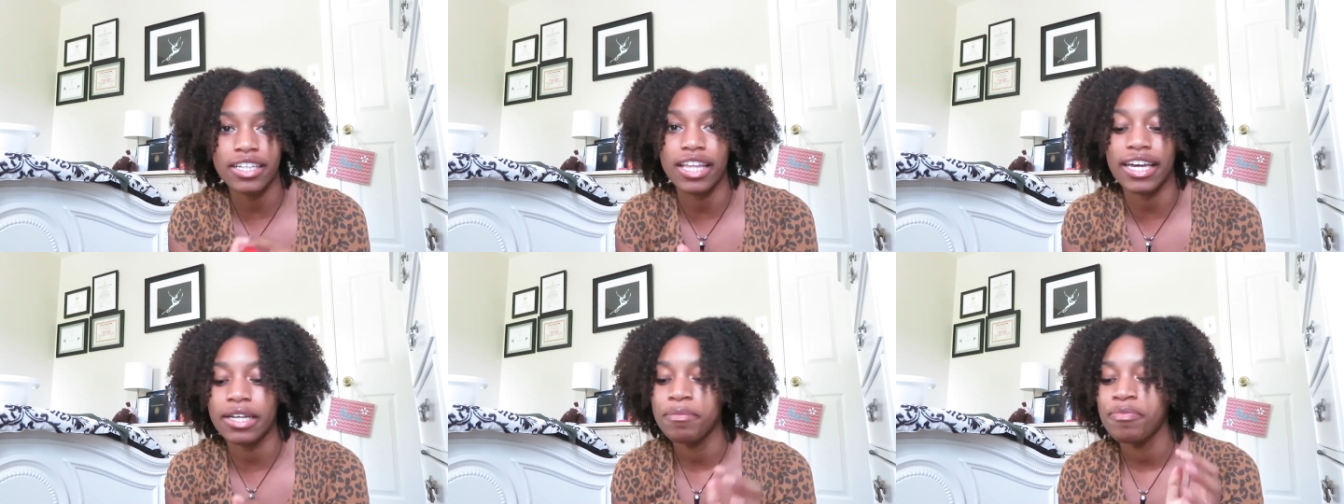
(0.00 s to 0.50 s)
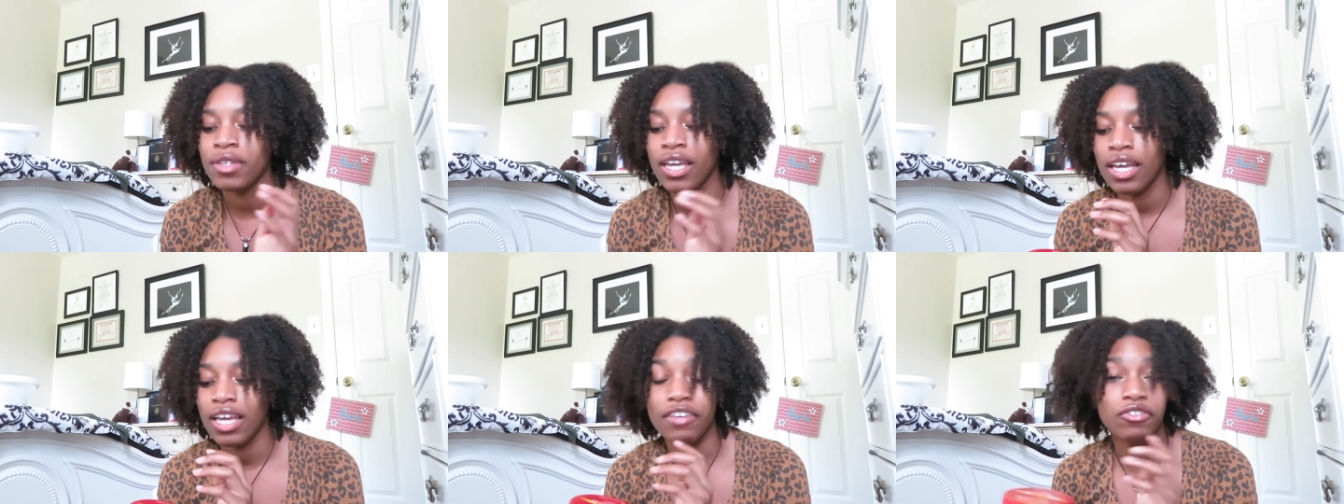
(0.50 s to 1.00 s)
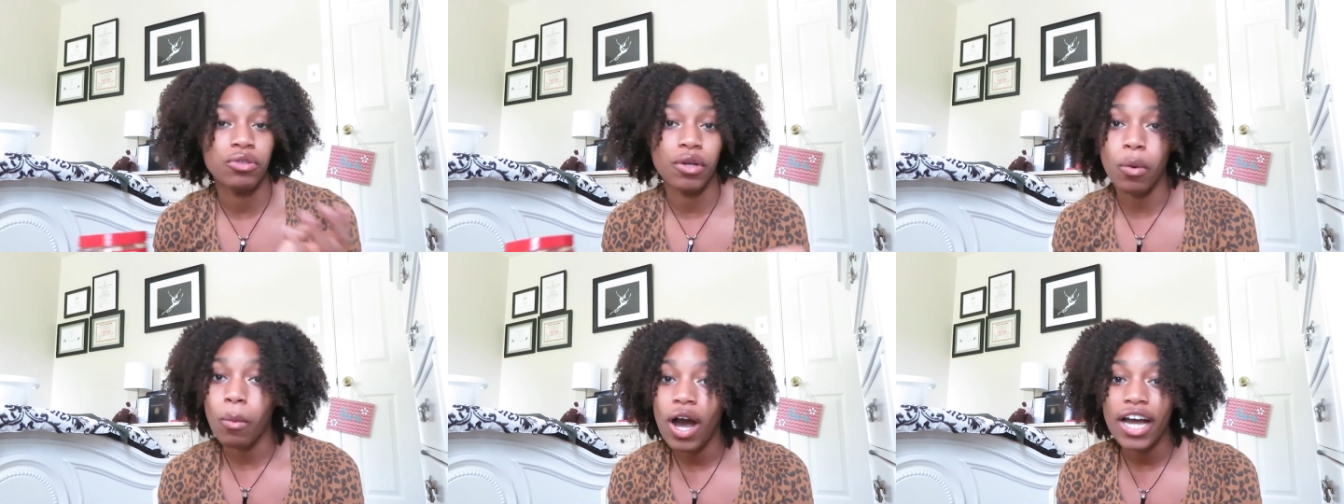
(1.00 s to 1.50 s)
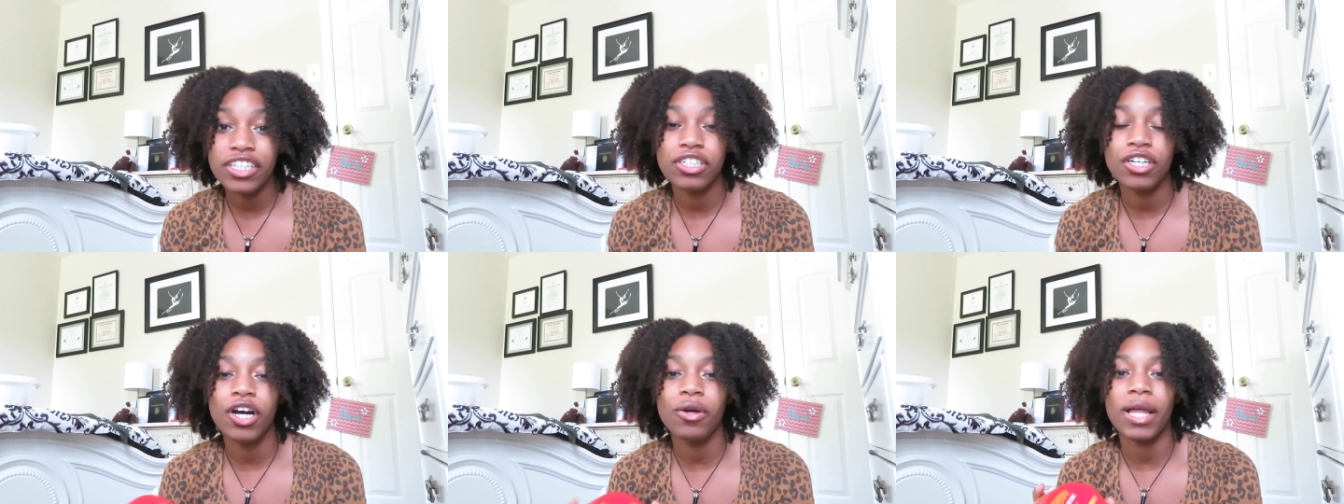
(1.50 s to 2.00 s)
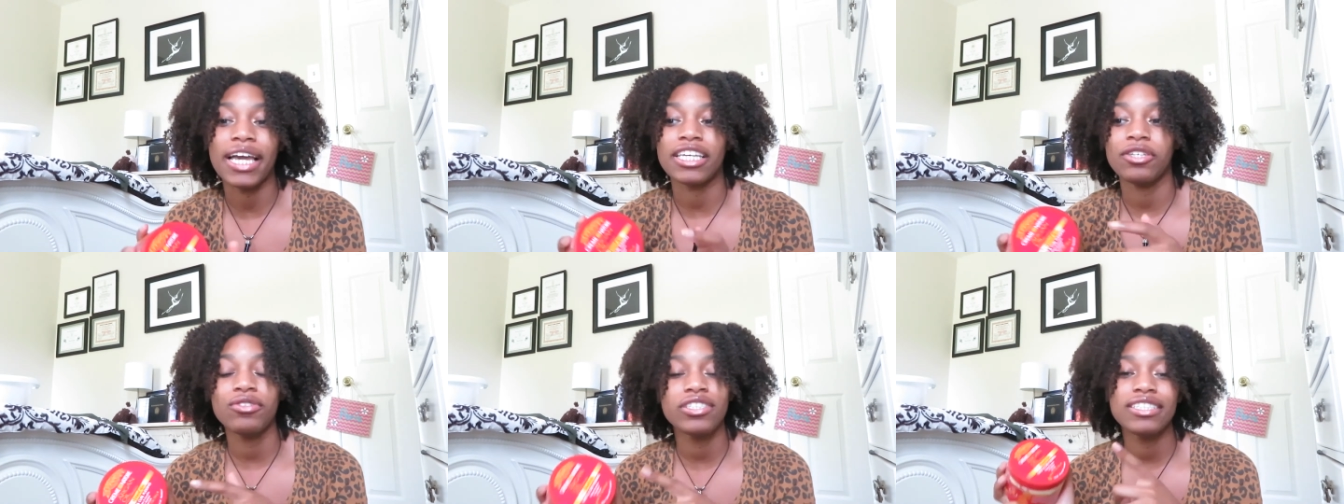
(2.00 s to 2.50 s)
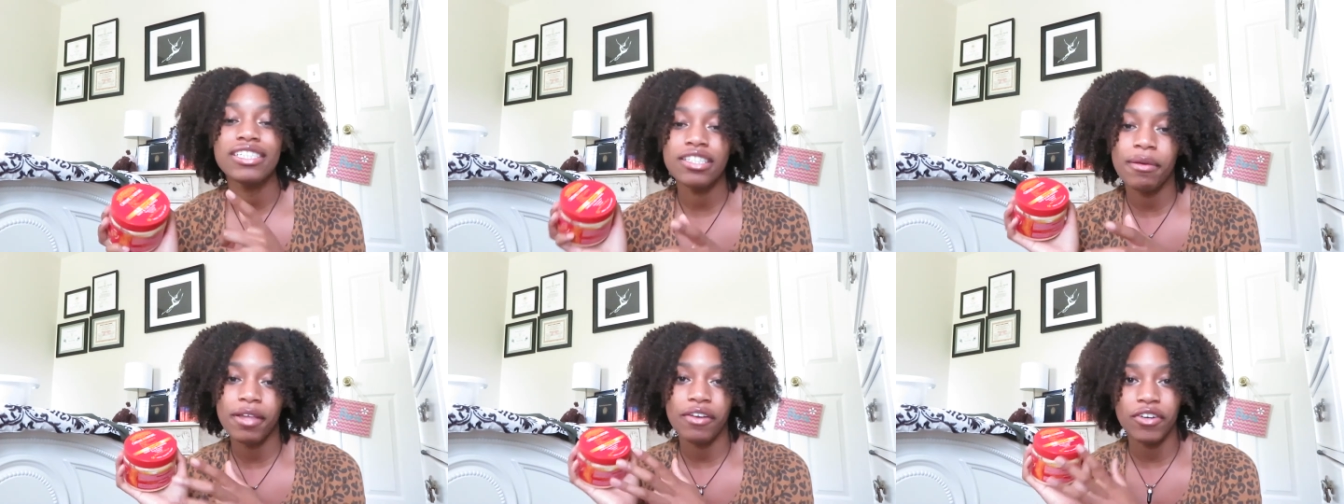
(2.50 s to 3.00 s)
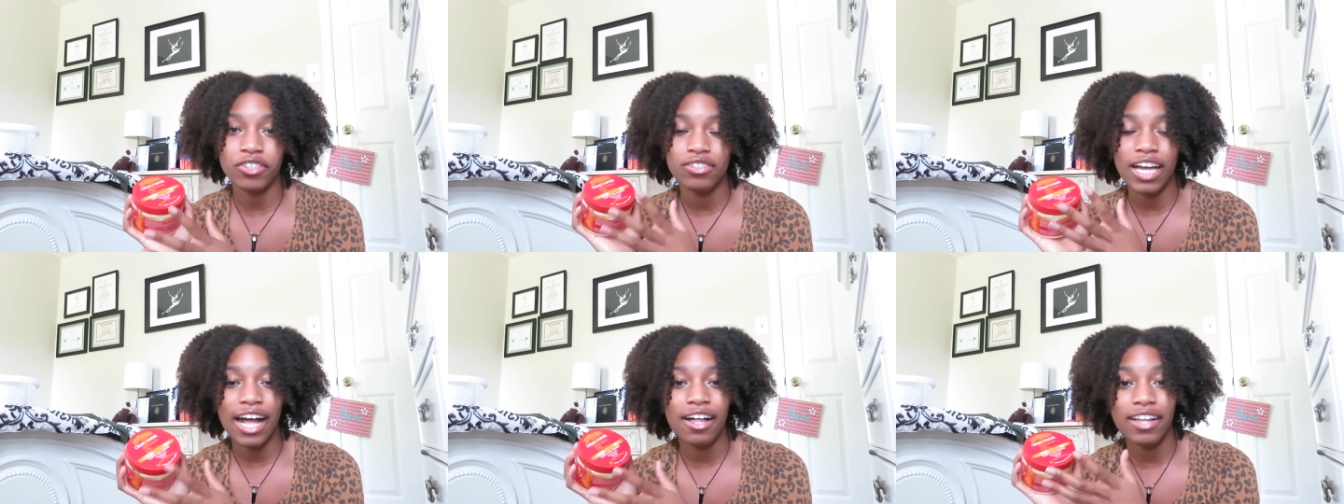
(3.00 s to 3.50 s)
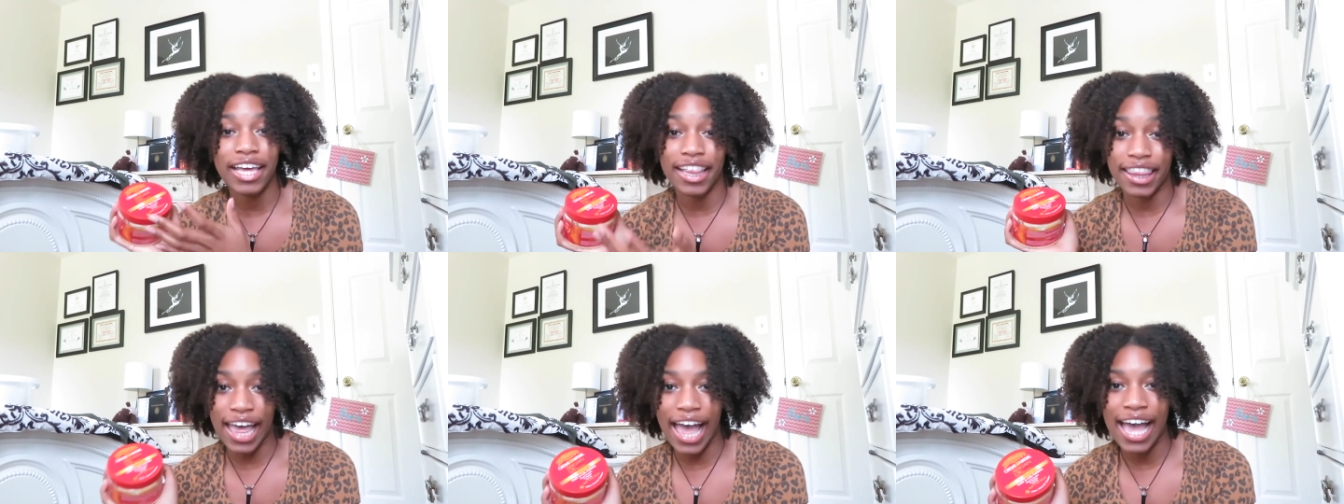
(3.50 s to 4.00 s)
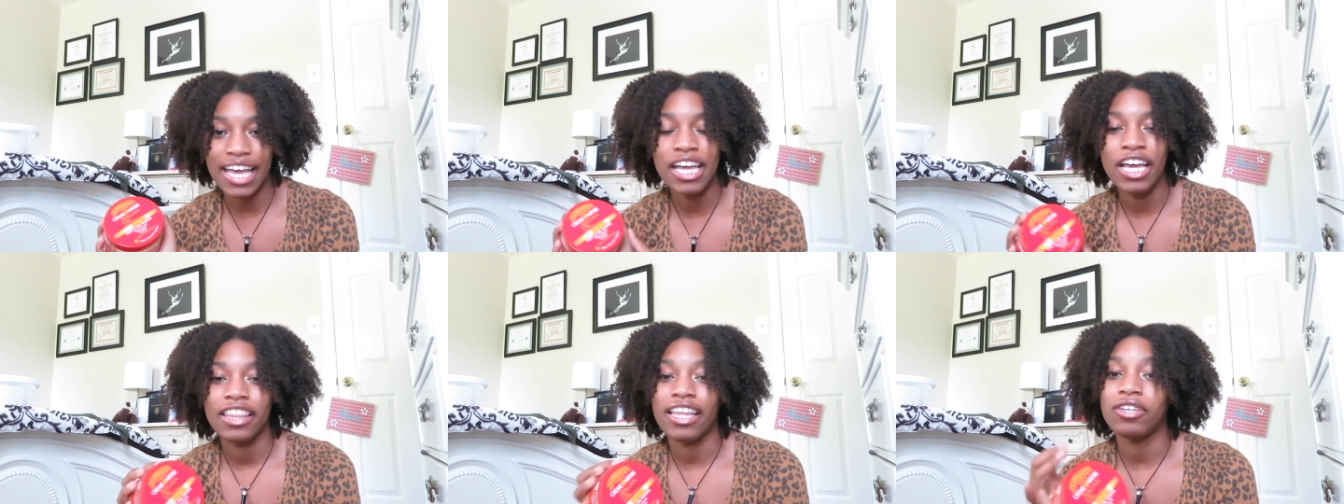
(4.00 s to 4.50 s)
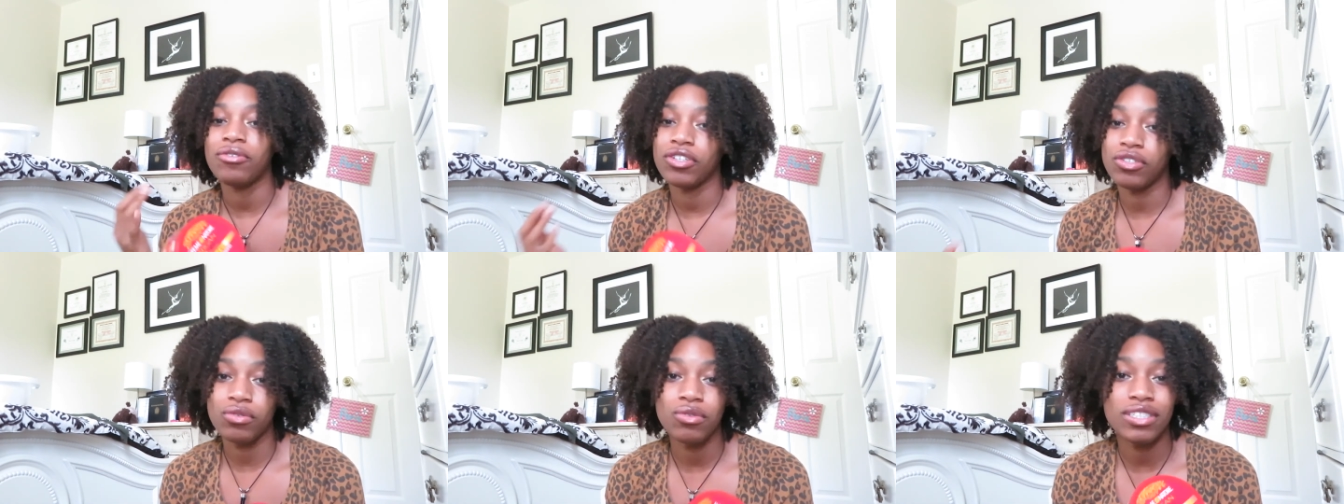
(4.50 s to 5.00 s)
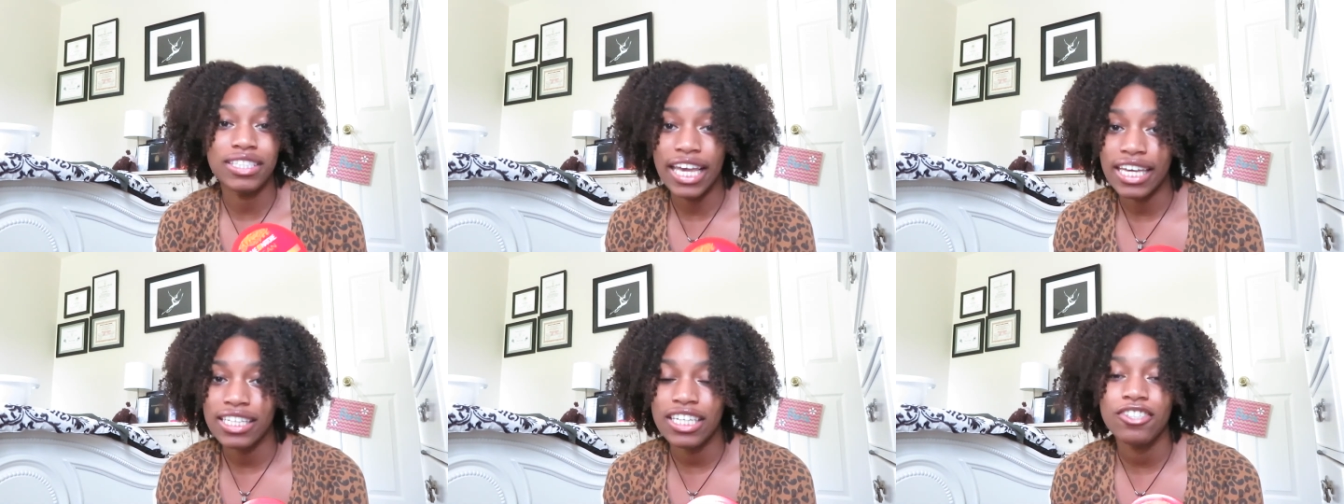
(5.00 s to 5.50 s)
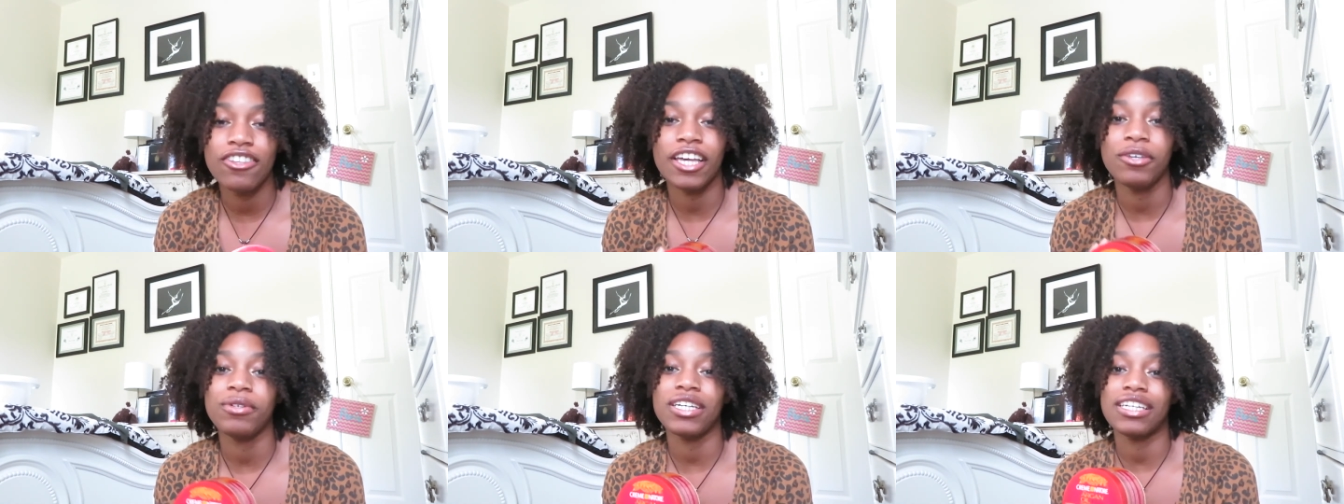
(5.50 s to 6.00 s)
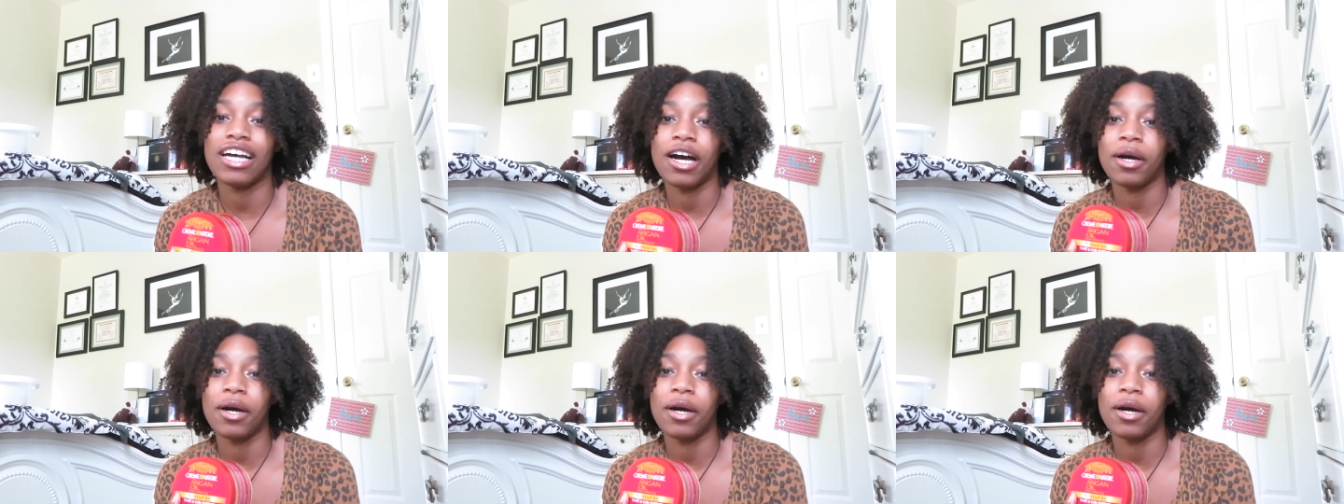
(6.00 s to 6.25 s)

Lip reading: Like, if you're doing a wash and go, like, you just need something versatile like that you could use daily, so that you can